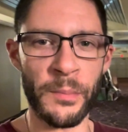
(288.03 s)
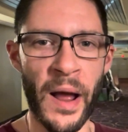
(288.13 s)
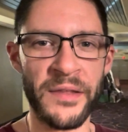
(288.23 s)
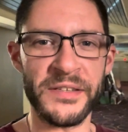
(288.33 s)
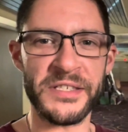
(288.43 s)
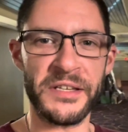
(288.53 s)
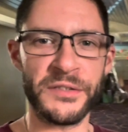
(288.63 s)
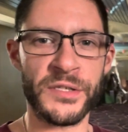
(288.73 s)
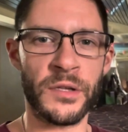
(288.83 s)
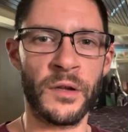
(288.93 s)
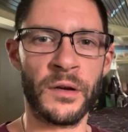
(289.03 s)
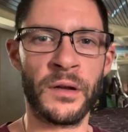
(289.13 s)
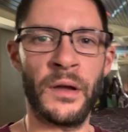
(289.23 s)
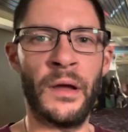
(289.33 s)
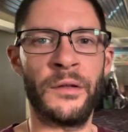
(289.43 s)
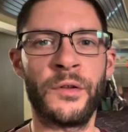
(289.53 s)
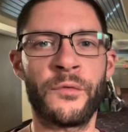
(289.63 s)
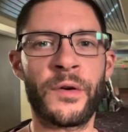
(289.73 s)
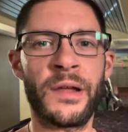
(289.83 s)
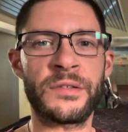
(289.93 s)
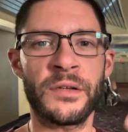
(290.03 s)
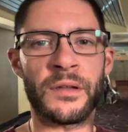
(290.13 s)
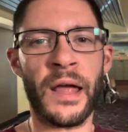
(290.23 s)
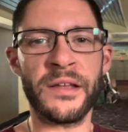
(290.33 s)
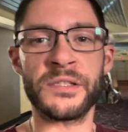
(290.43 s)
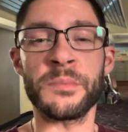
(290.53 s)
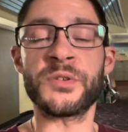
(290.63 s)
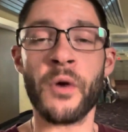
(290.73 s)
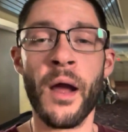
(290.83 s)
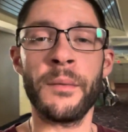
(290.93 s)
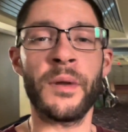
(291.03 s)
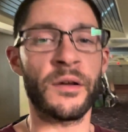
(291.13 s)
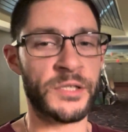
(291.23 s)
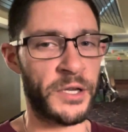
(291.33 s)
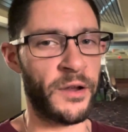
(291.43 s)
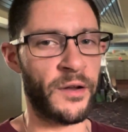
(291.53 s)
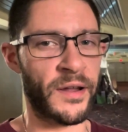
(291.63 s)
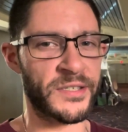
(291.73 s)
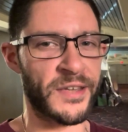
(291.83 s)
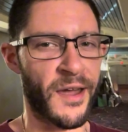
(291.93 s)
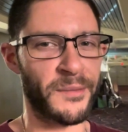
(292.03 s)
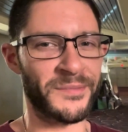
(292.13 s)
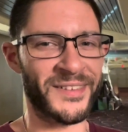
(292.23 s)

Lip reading: behind the scenes look. Don't forget to like, subscribe, and I'll see you here next time.